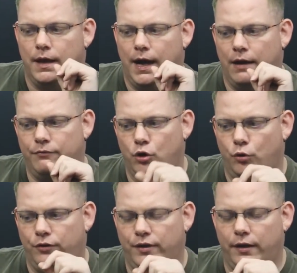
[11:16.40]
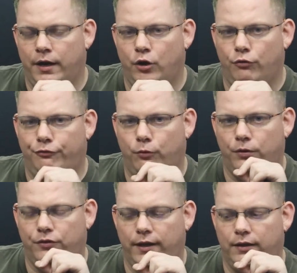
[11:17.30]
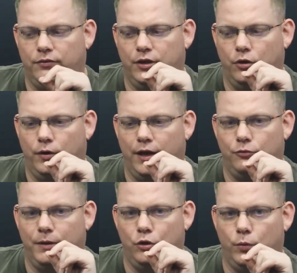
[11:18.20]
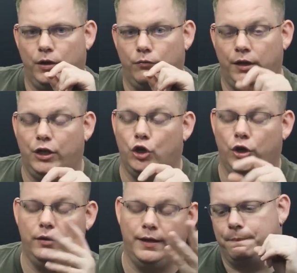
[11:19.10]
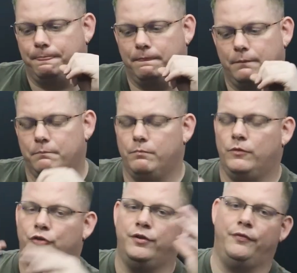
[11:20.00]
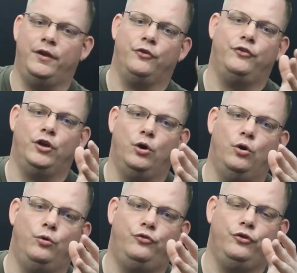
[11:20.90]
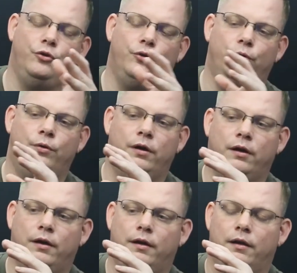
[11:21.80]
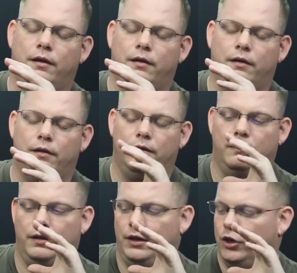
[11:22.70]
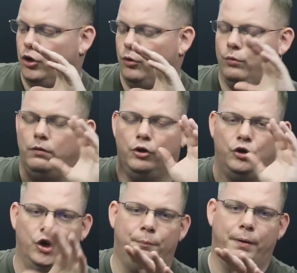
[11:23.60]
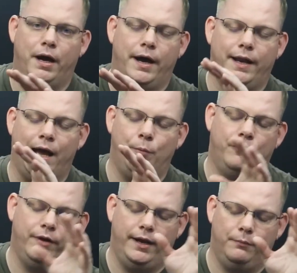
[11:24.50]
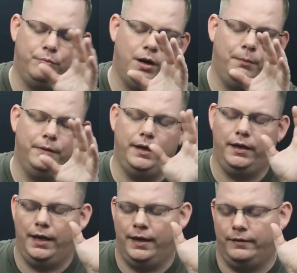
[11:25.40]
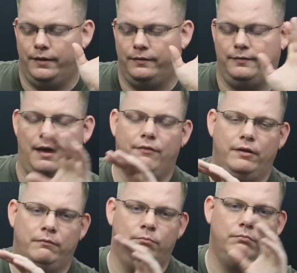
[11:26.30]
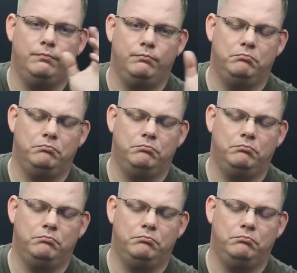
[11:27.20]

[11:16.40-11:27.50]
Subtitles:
I've noticed that 904 stainless steel has been doing really good. There's nothing else to go to. You know, good pod. I would rate it probably in a 7,